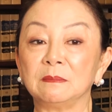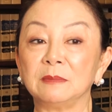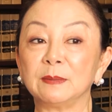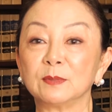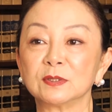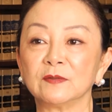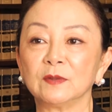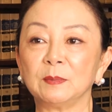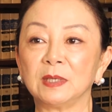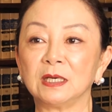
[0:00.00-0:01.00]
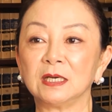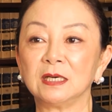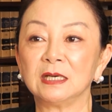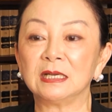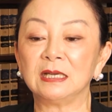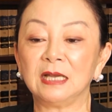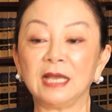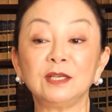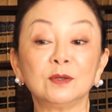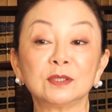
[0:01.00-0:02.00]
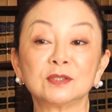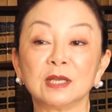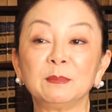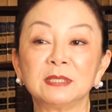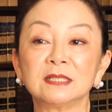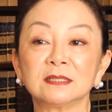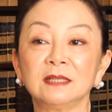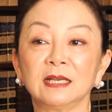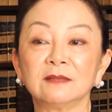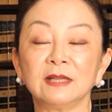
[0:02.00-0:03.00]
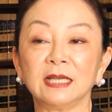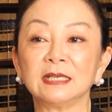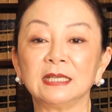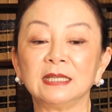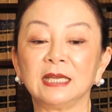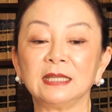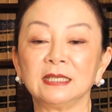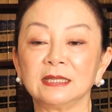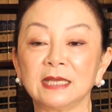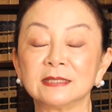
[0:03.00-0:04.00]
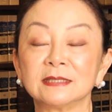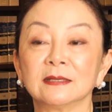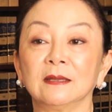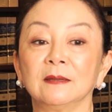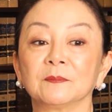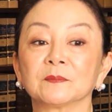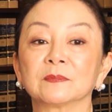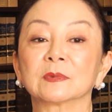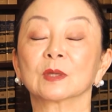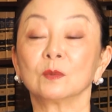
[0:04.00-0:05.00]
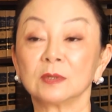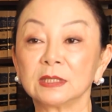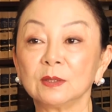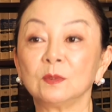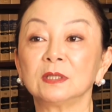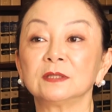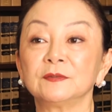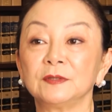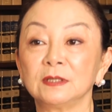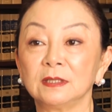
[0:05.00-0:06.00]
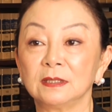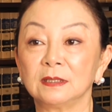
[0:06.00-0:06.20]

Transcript: members of the bar. I know that JABA does a lot of that, and I think that's really wonderful.